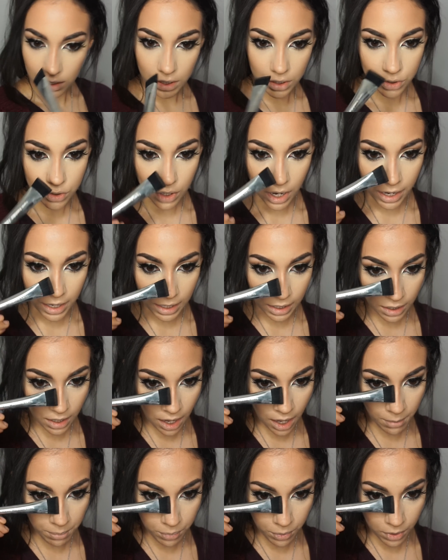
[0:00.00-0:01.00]
Drag it
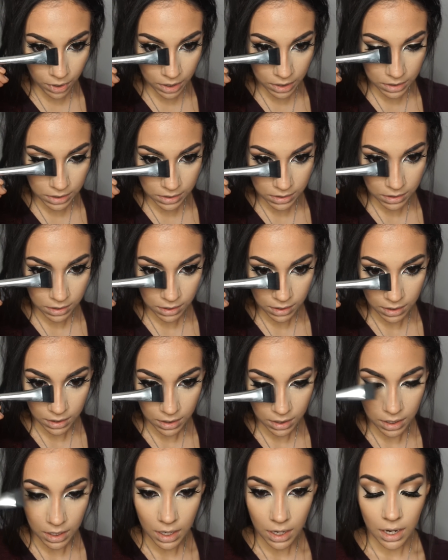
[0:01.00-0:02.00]
upwards,
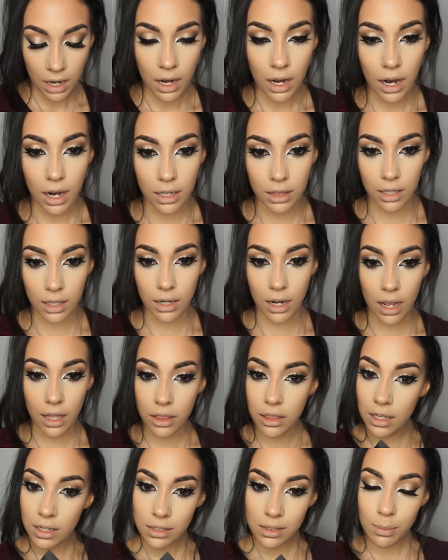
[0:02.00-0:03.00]
and then at
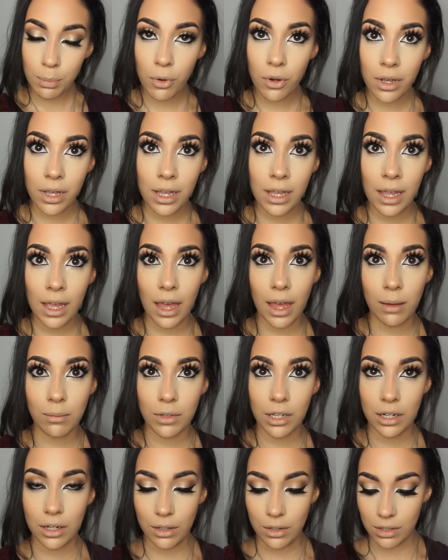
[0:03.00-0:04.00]
this point, I'm
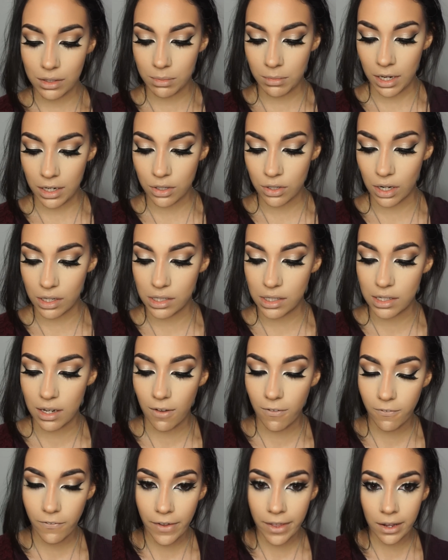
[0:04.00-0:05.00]
gonna use my trusty
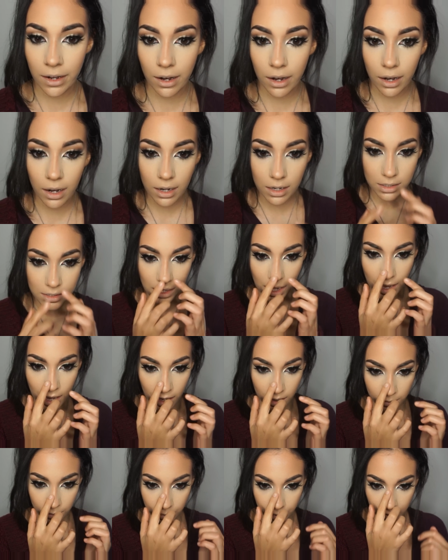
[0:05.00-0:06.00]
fingers
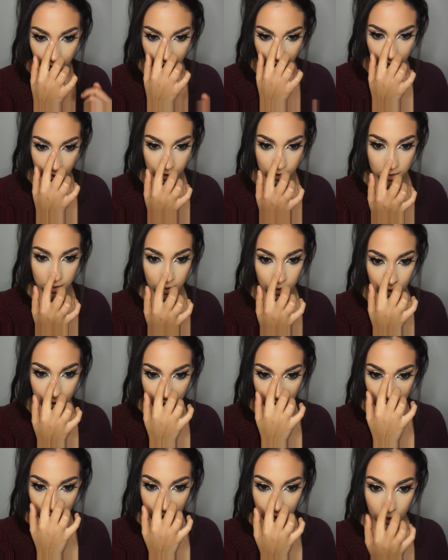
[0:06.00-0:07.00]
and blend
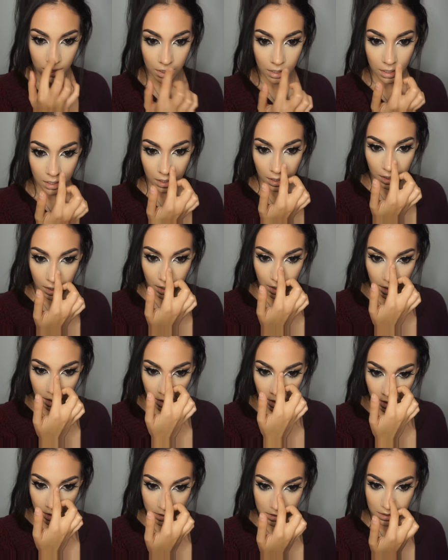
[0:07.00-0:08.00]

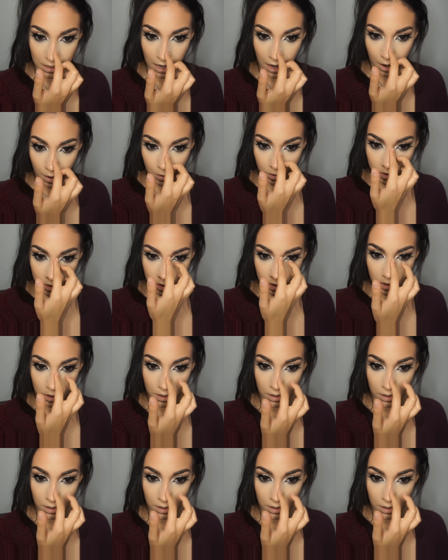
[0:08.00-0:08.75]
this out.